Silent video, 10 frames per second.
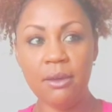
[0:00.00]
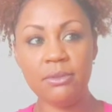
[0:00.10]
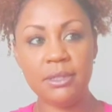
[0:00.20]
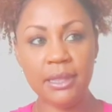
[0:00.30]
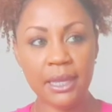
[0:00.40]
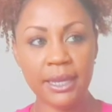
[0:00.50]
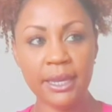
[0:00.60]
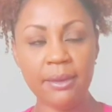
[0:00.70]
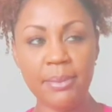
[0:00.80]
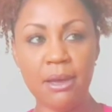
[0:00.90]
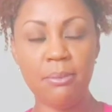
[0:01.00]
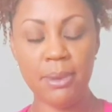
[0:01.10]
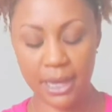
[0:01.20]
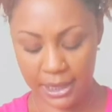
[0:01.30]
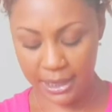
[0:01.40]
I was thinking
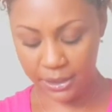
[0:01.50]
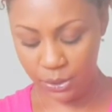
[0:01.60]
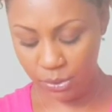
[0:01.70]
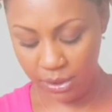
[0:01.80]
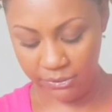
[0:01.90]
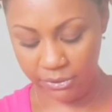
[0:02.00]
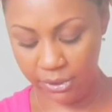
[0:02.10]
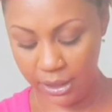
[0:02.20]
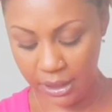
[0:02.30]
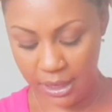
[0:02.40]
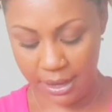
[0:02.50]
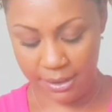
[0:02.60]
about buying like a 12 or